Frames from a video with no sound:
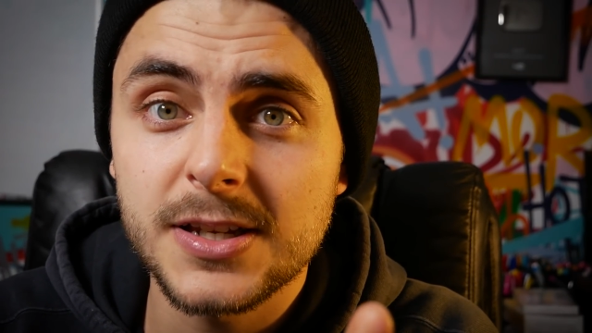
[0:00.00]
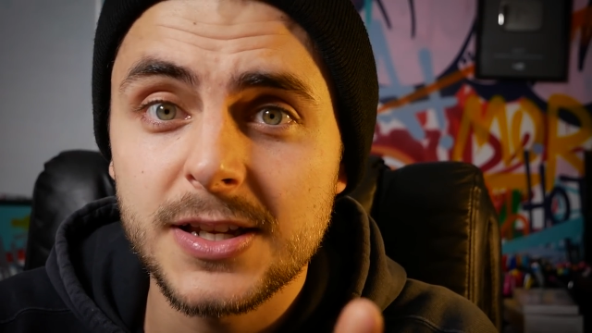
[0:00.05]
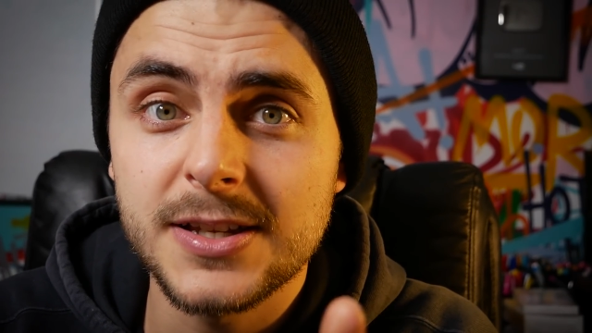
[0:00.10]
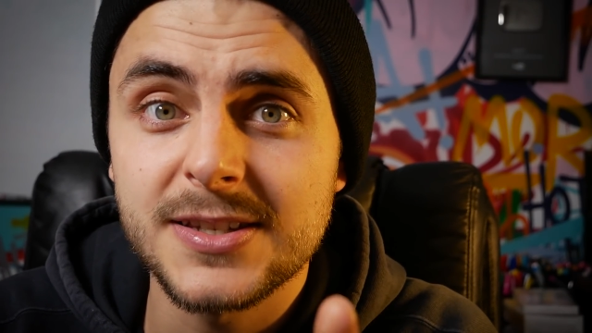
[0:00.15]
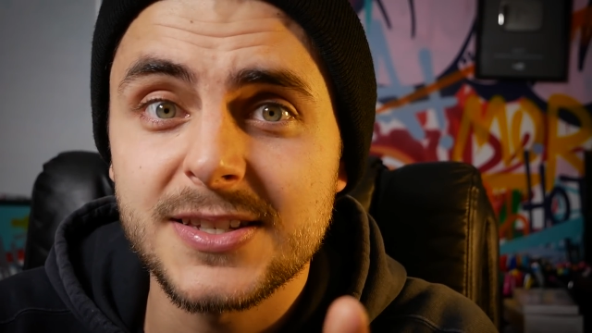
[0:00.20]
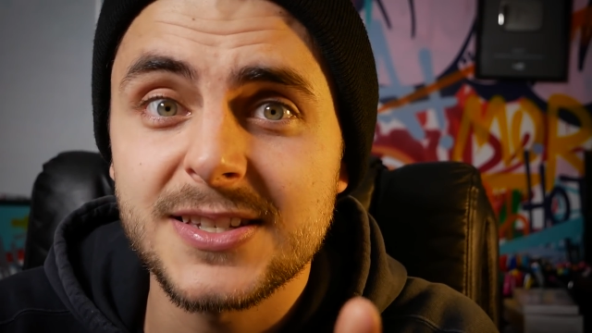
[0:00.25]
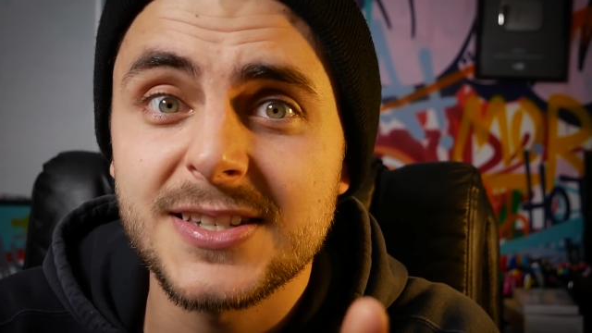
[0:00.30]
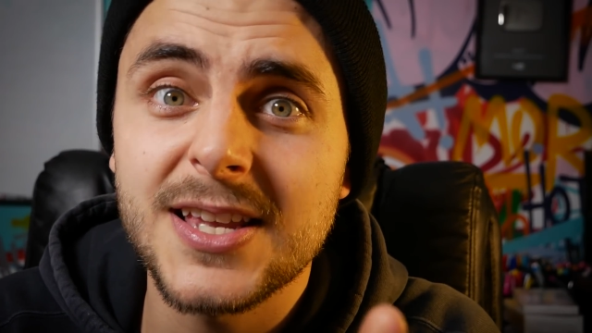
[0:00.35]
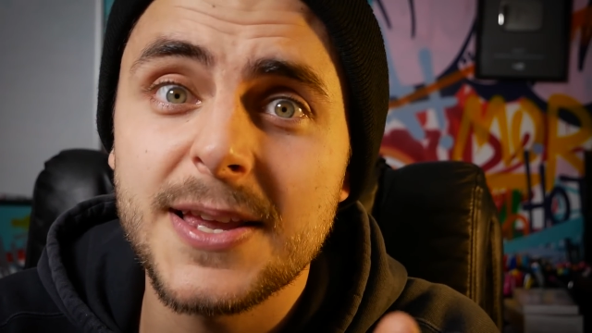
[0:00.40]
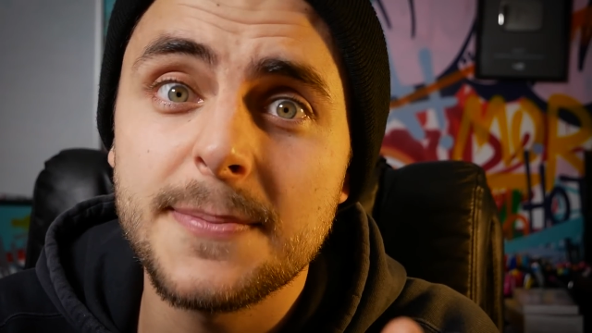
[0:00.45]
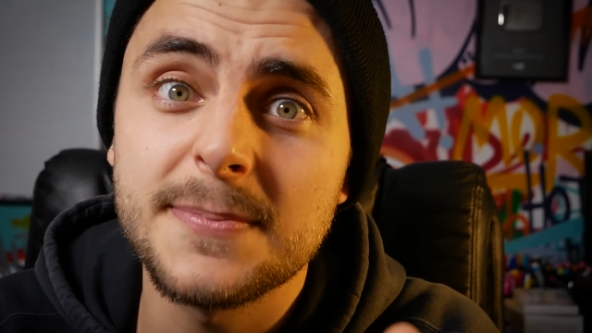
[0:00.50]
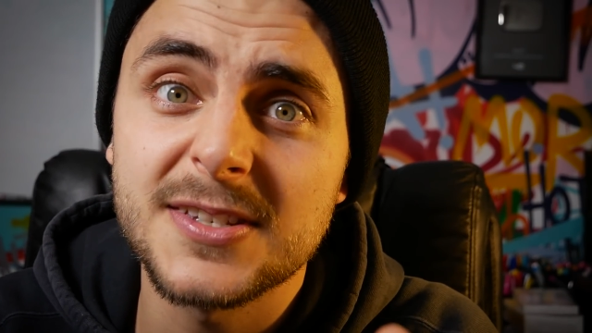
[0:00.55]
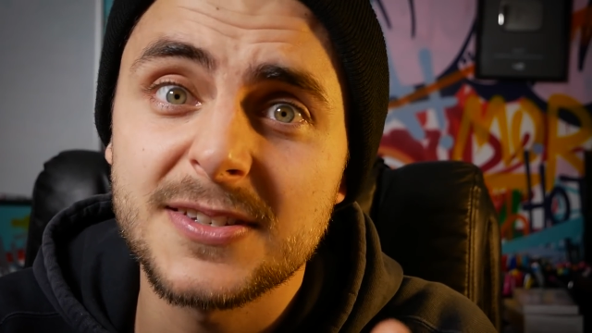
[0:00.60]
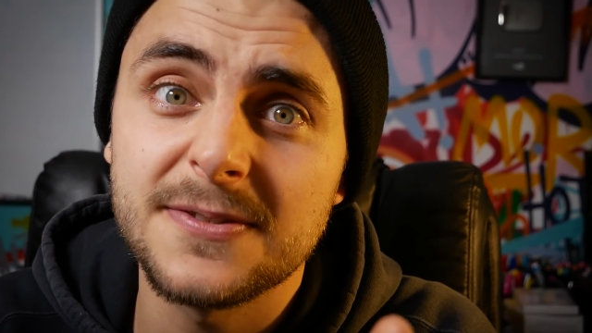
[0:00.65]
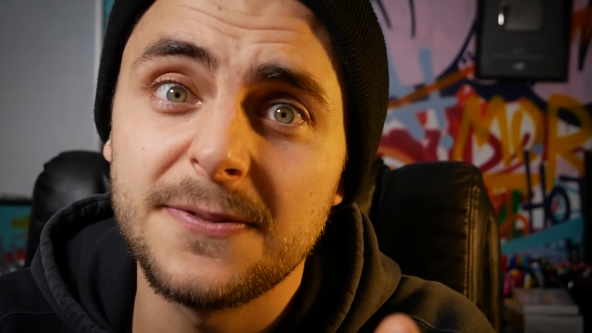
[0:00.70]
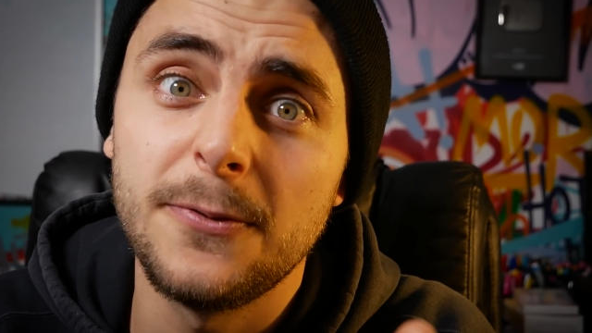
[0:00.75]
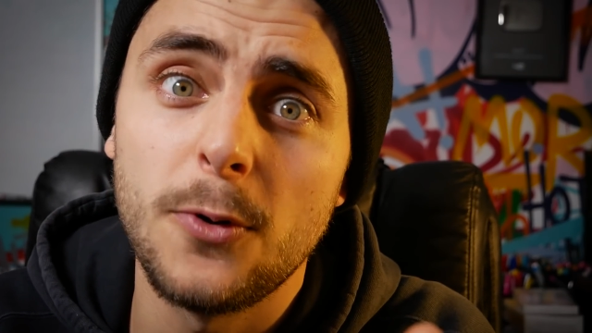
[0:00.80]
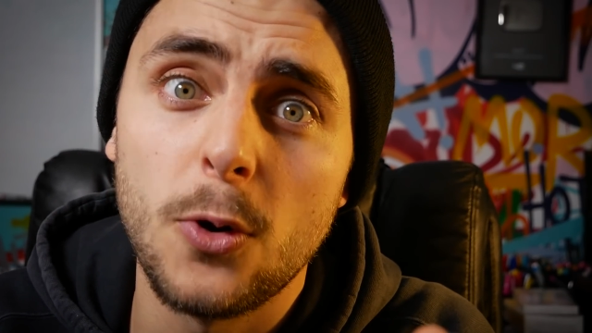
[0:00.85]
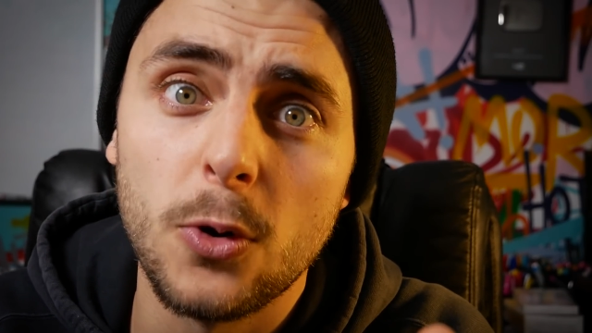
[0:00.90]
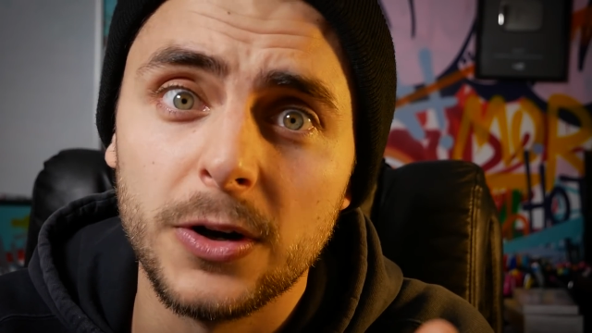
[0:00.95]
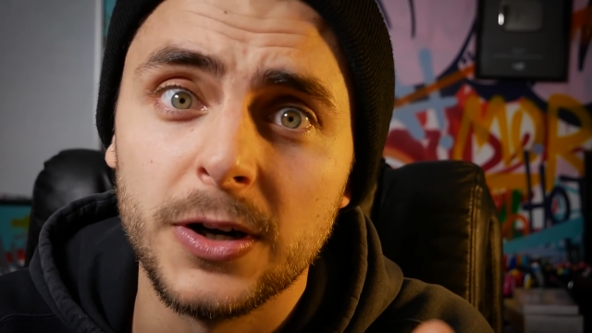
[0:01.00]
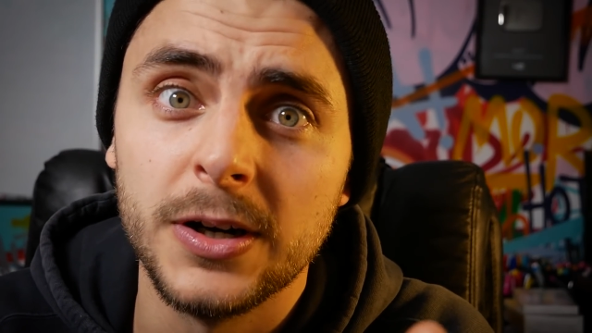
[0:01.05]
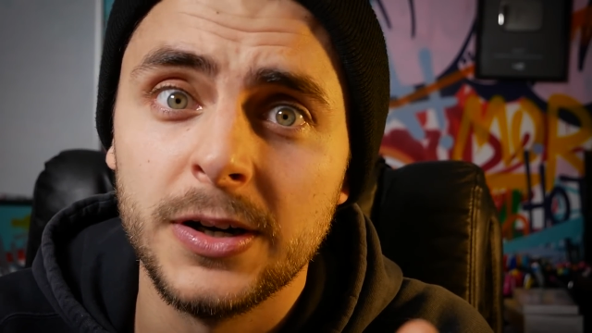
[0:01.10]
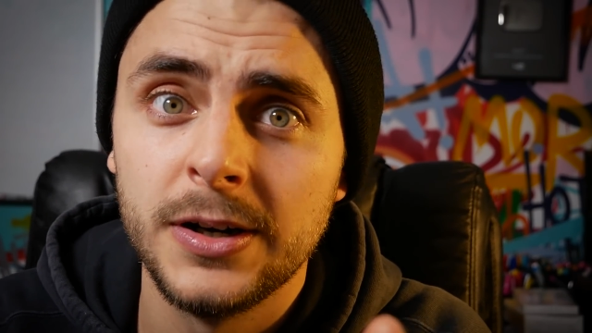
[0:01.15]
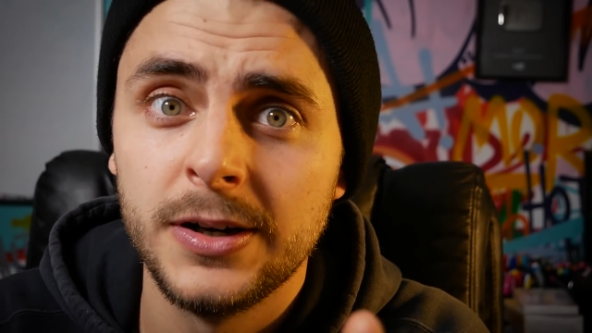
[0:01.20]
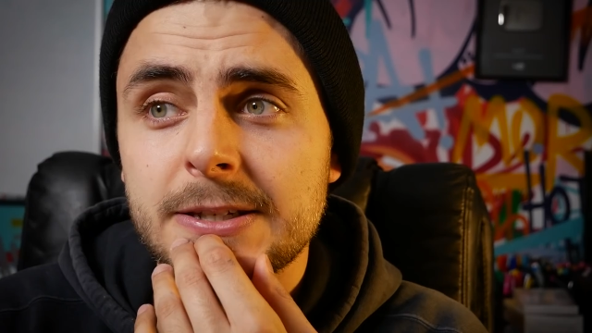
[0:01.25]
in Sims 4.